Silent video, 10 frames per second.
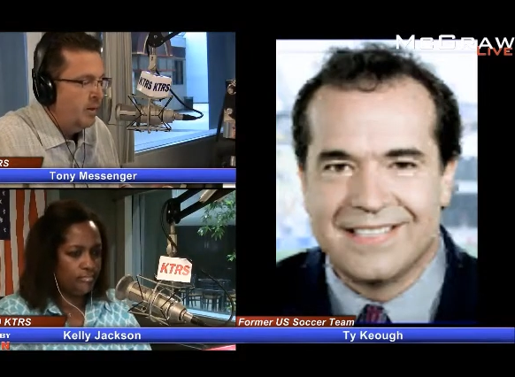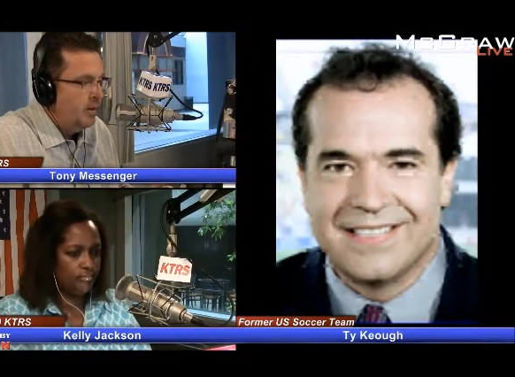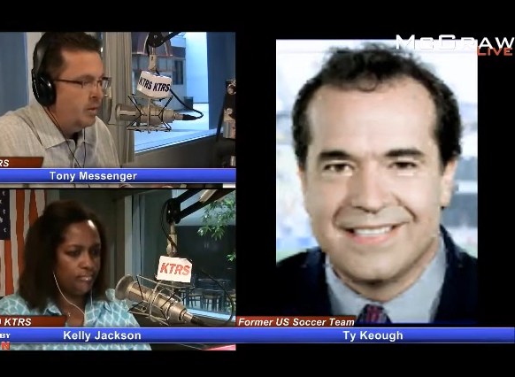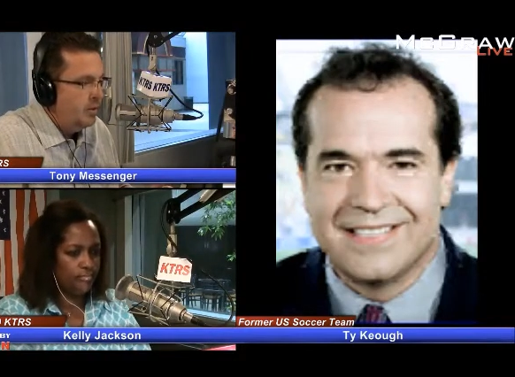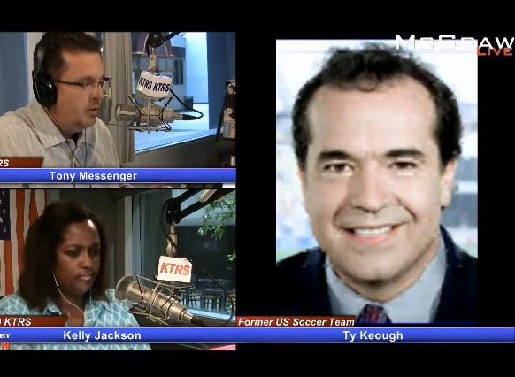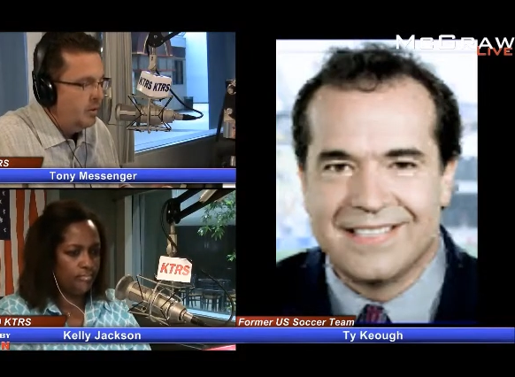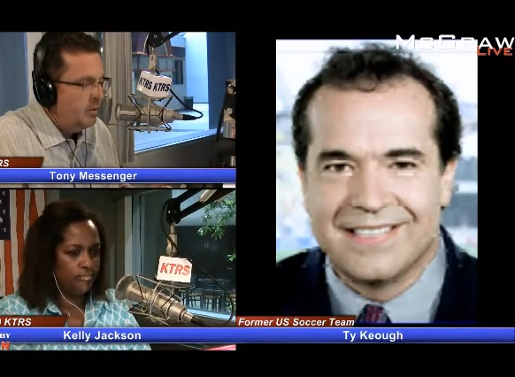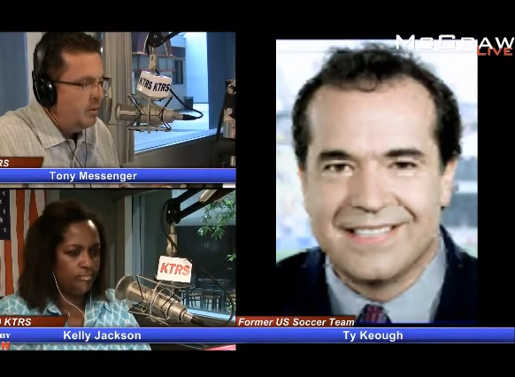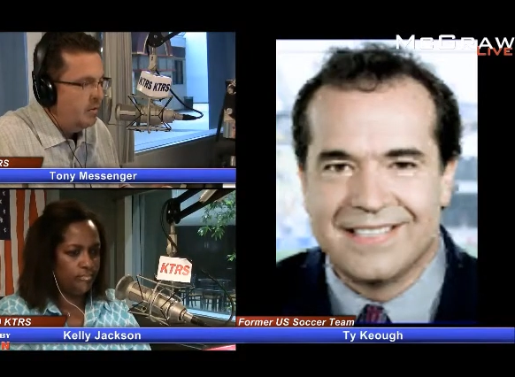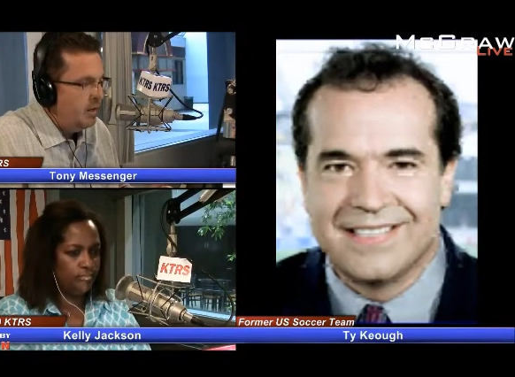Speaker 1: You think you
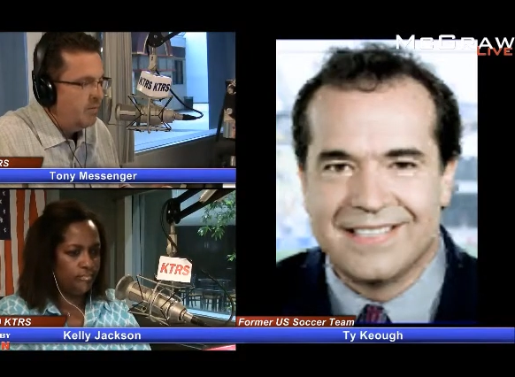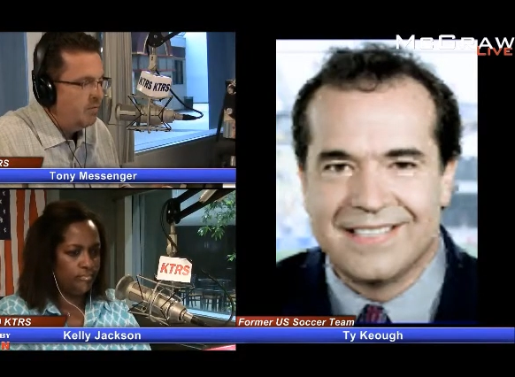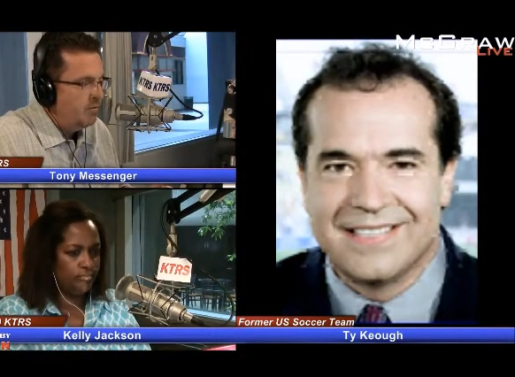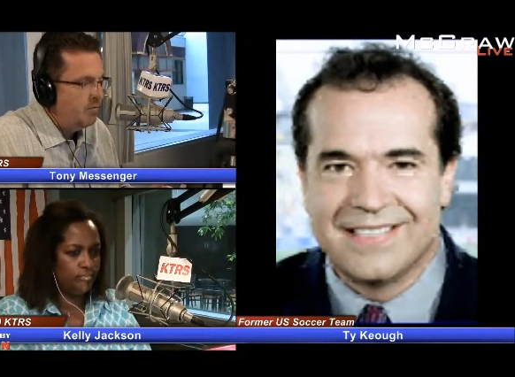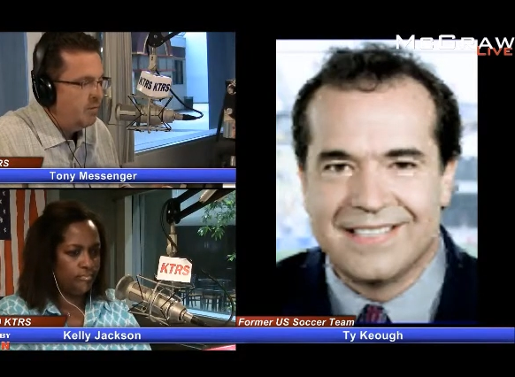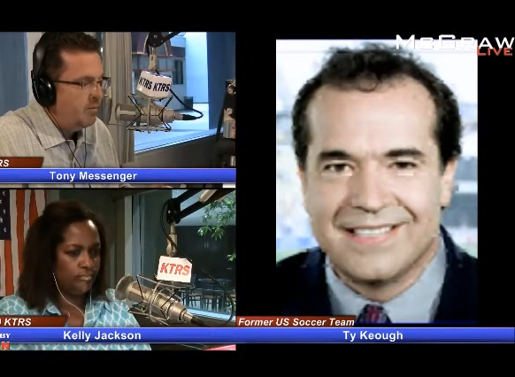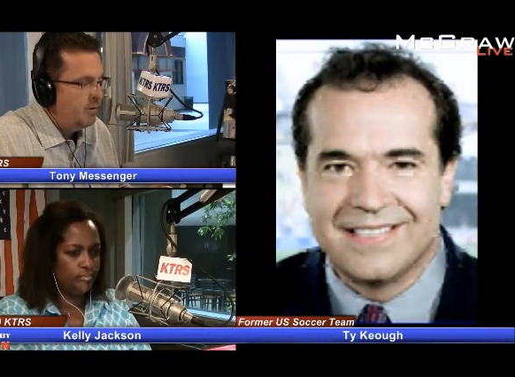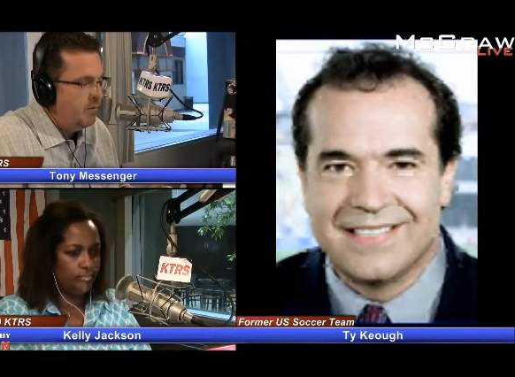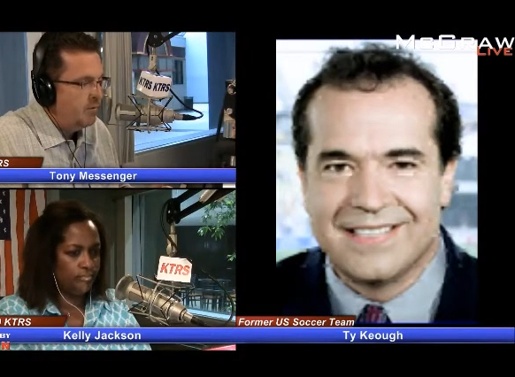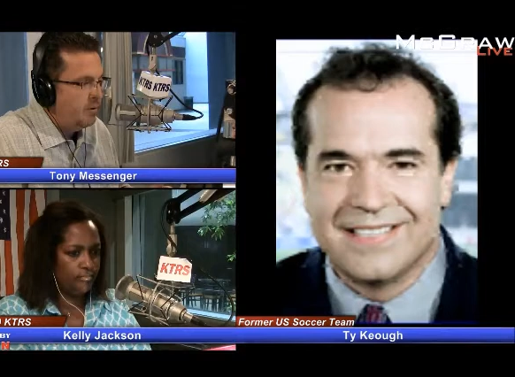think Davis is a
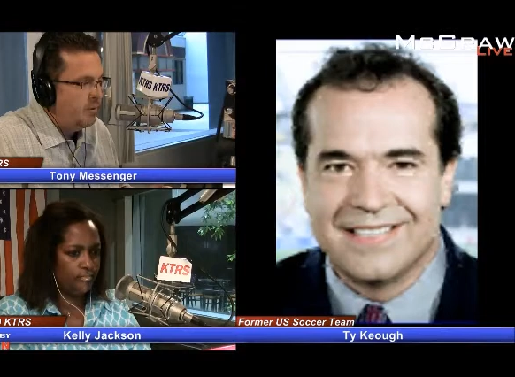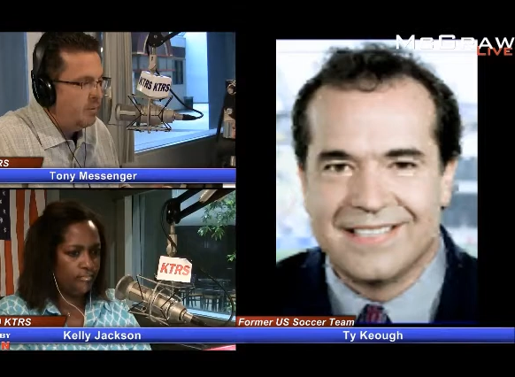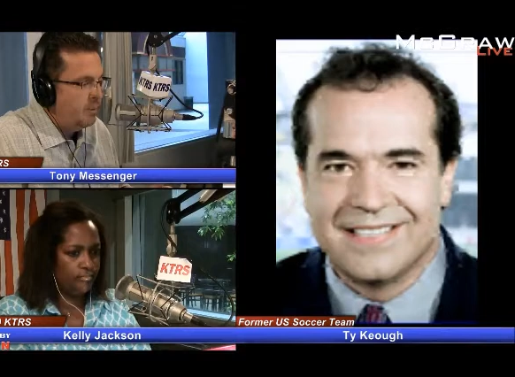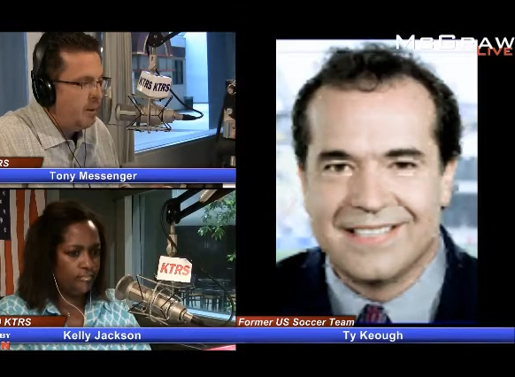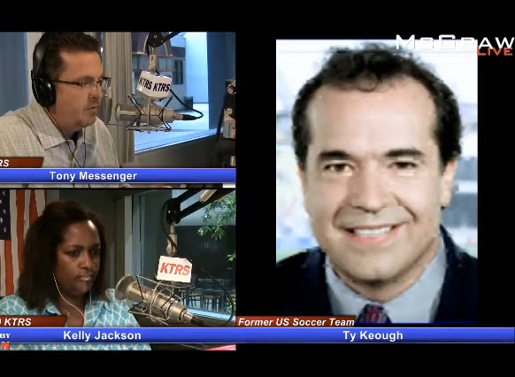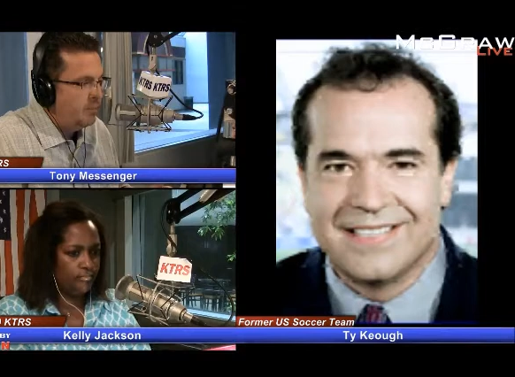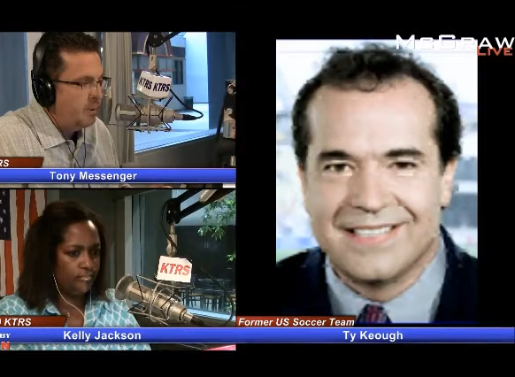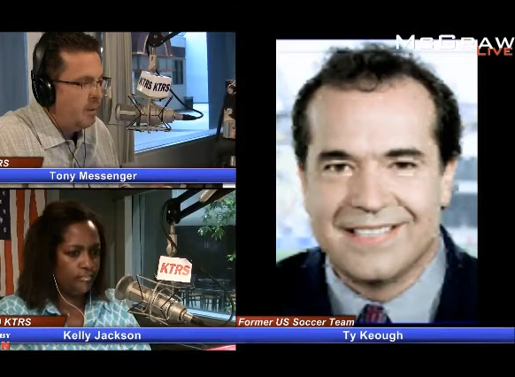is a possible